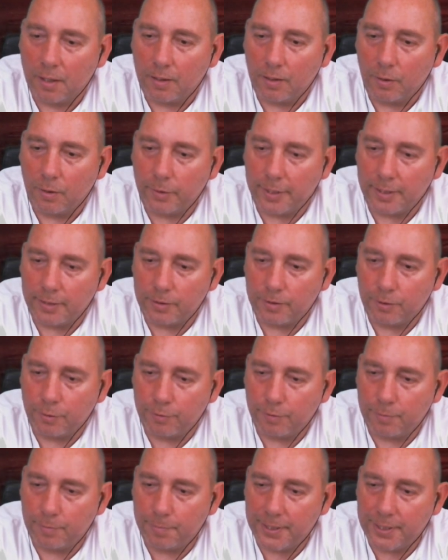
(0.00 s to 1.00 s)
Okay, so
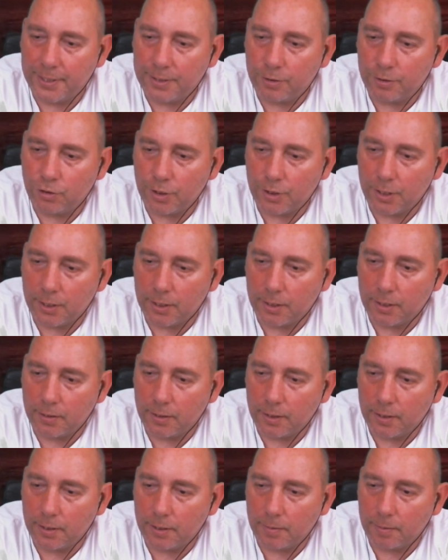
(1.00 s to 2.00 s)
from Peter G,
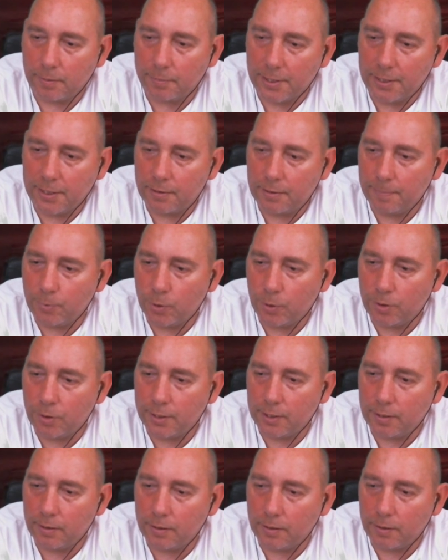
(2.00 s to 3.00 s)
is the
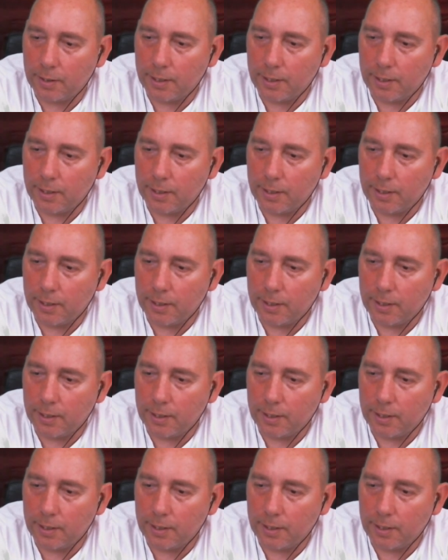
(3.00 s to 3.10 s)
burning